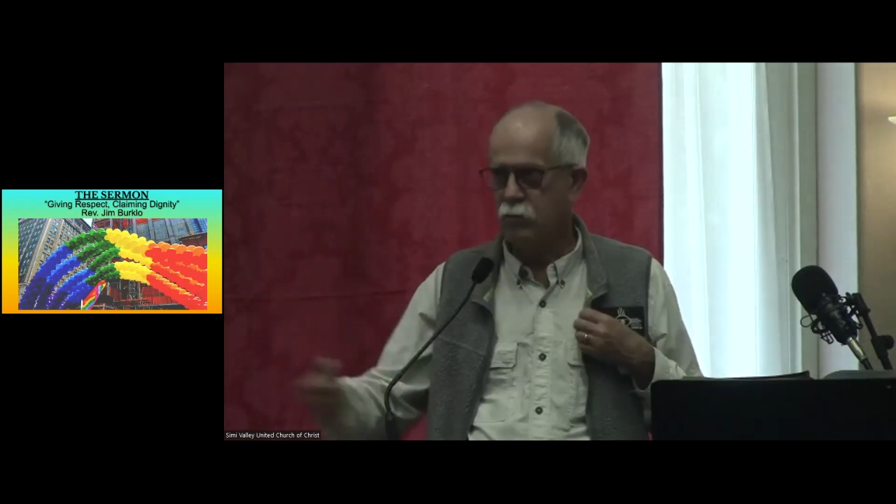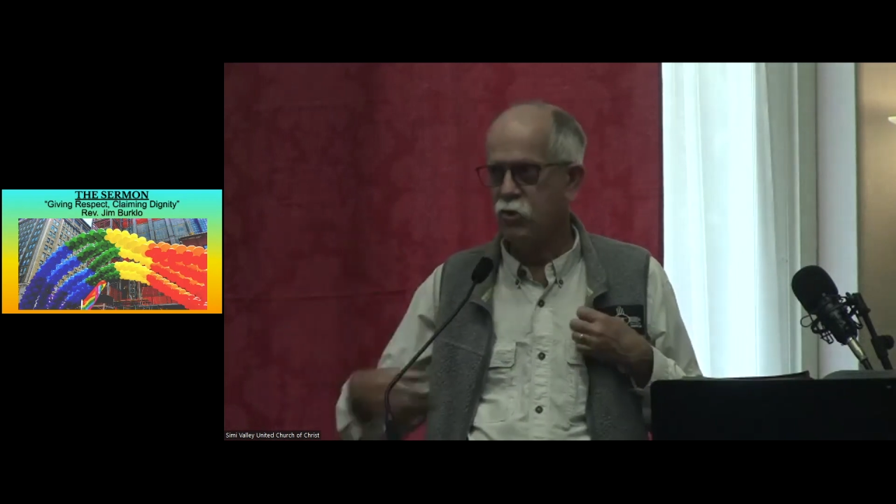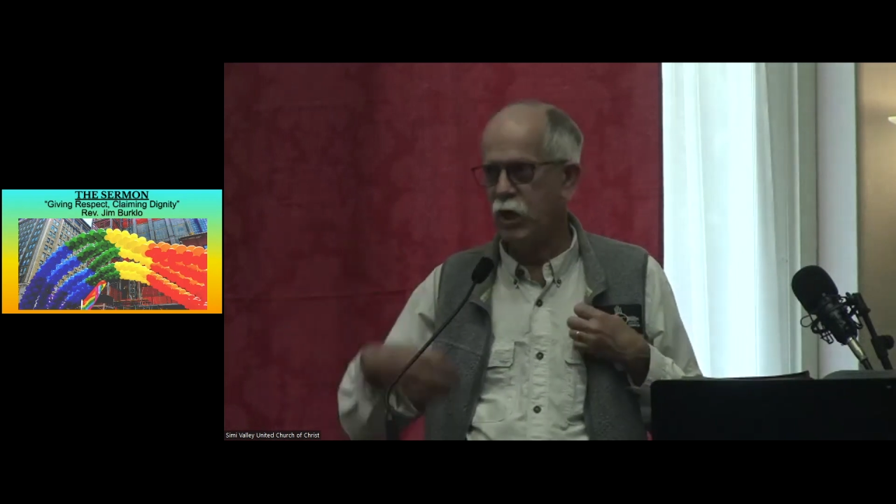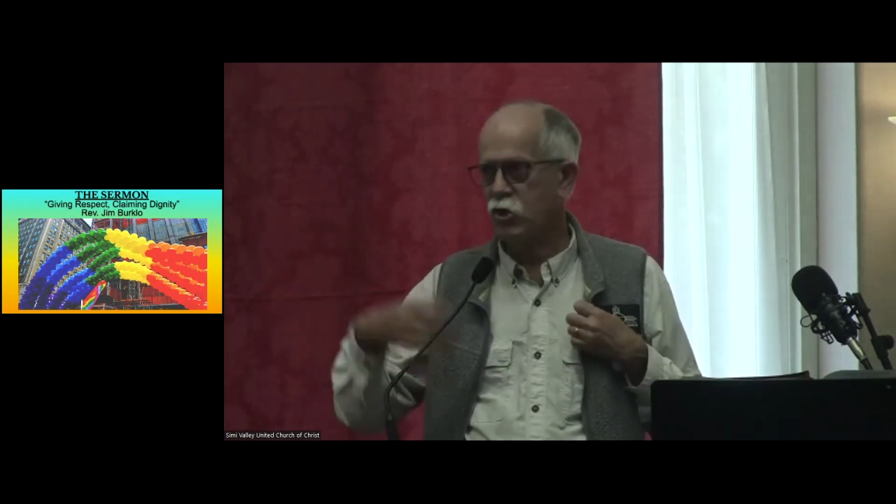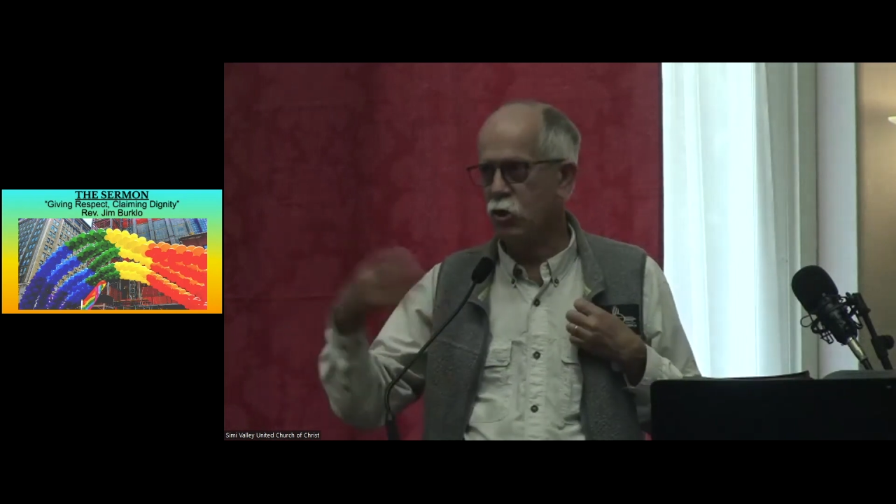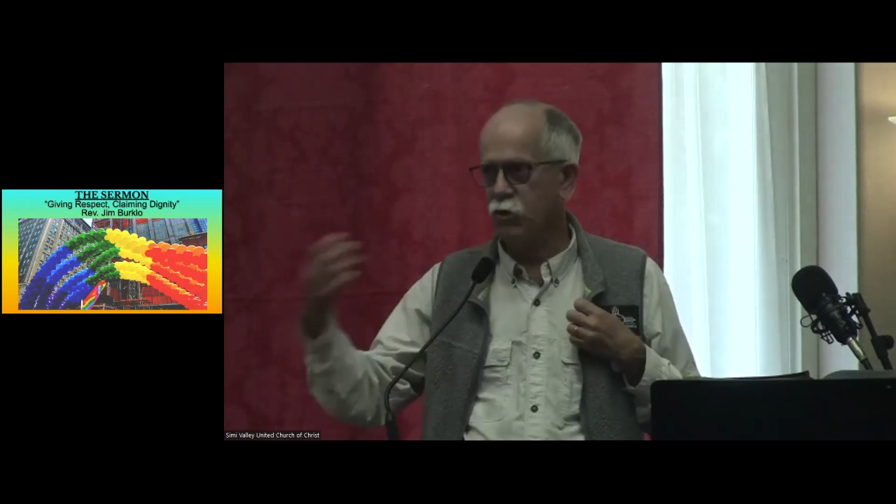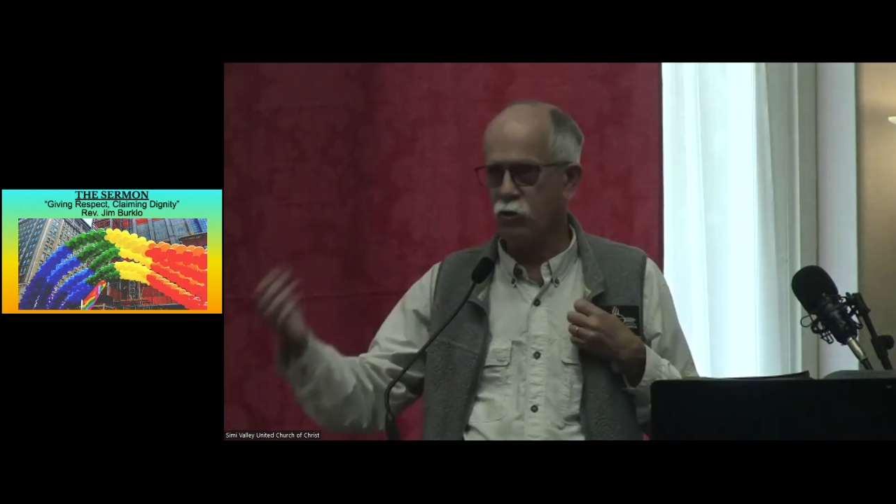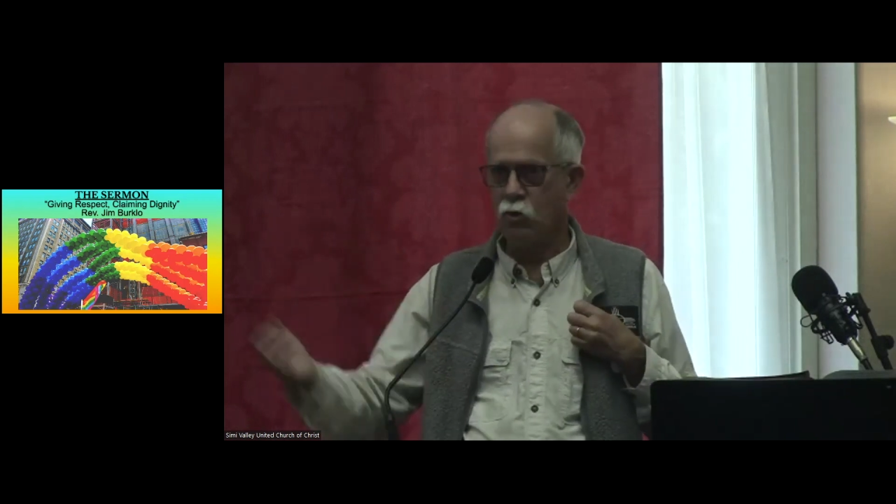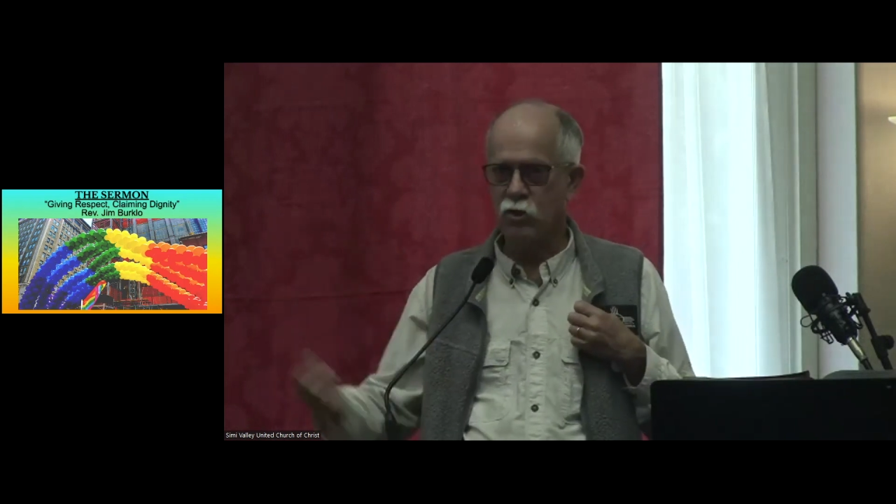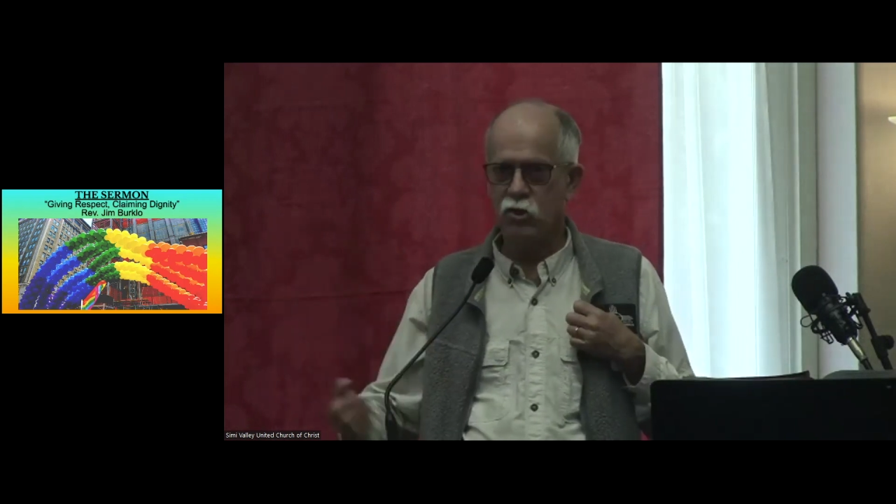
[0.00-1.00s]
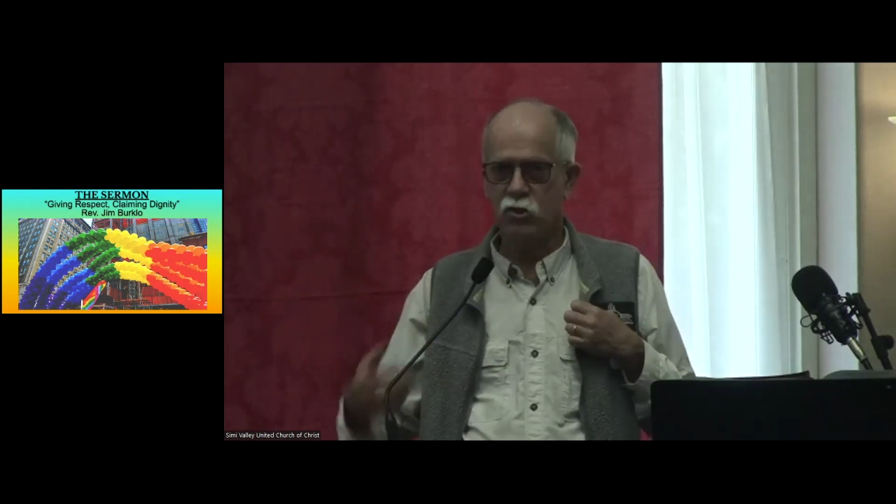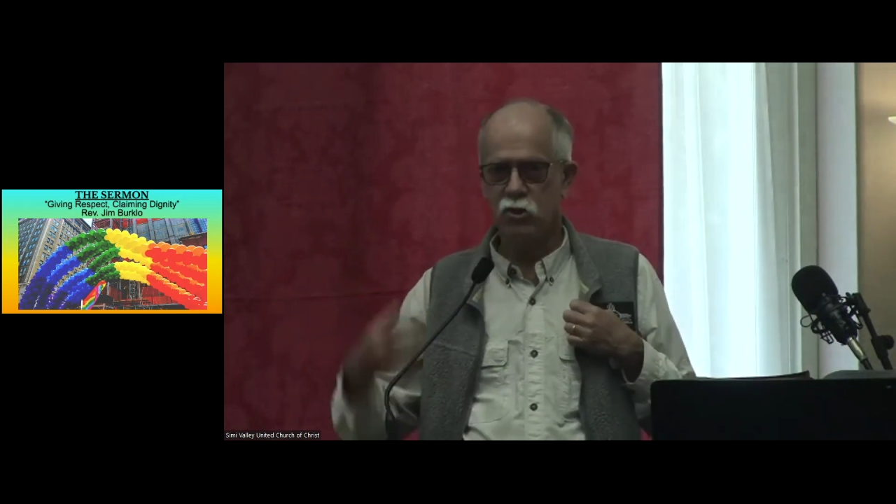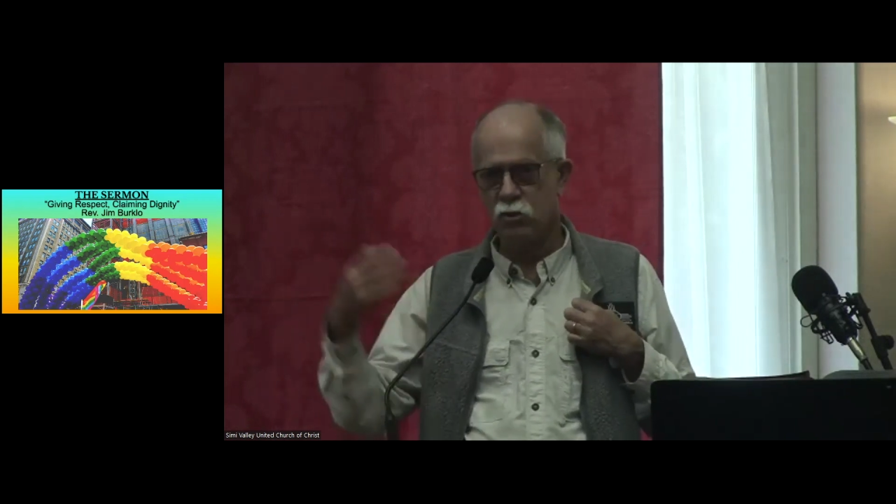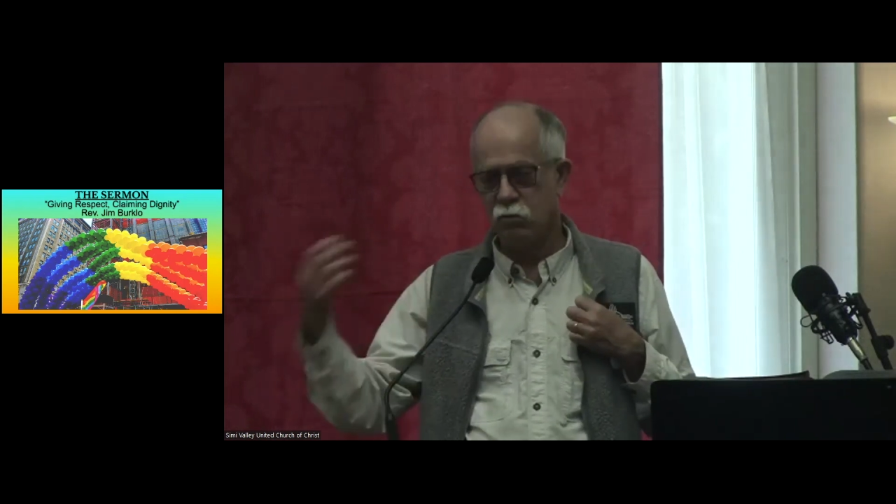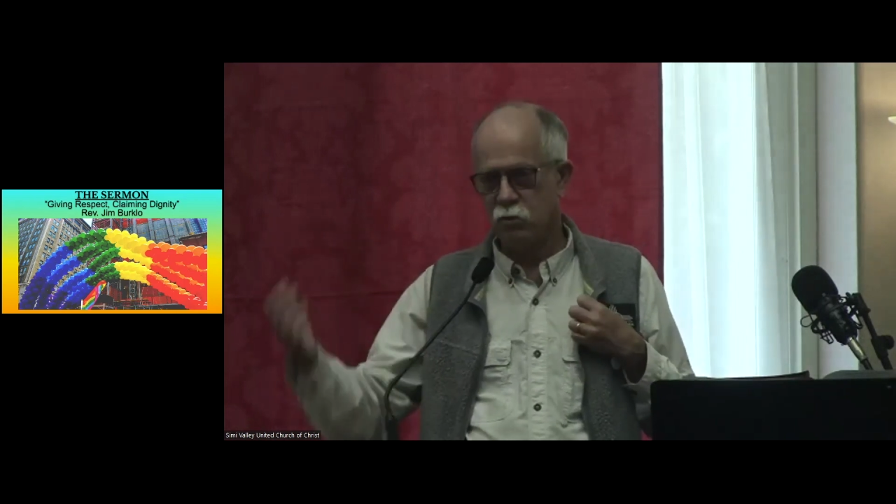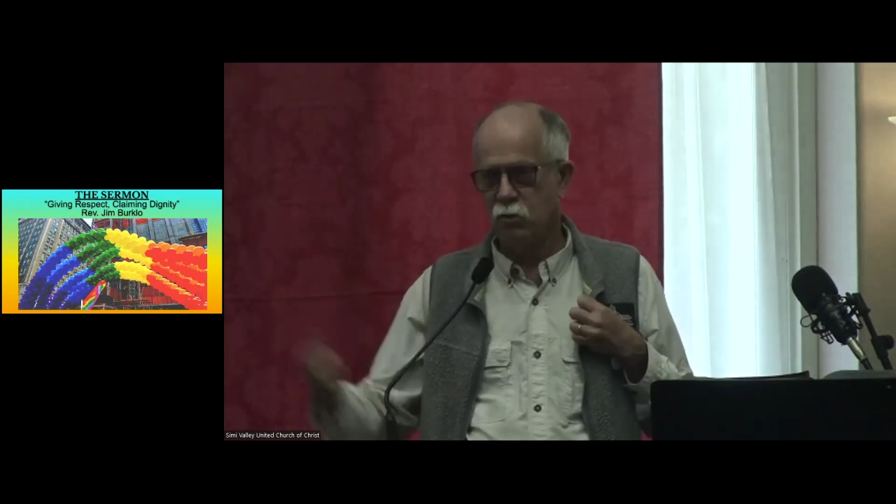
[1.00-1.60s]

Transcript: takes all the risks,